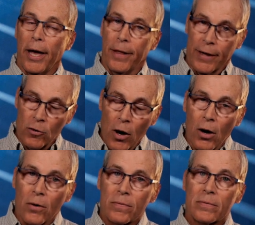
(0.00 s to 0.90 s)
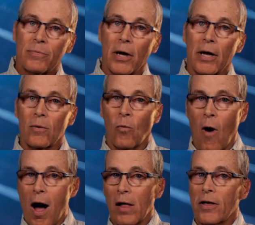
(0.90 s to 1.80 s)
and they grow. But
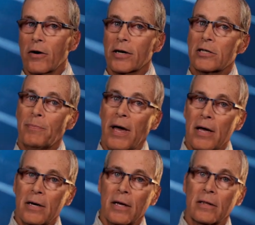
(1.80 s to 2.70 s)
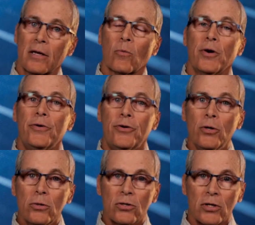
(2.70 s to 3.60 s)
while they're expanding, they're
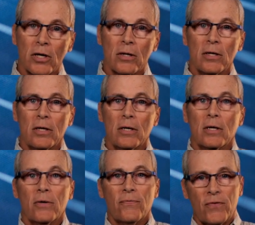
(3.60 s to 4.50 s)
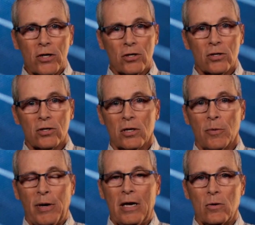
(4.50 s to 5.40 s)
reducing the efficiency of
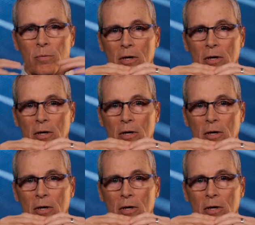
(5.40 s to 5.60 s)
the panel,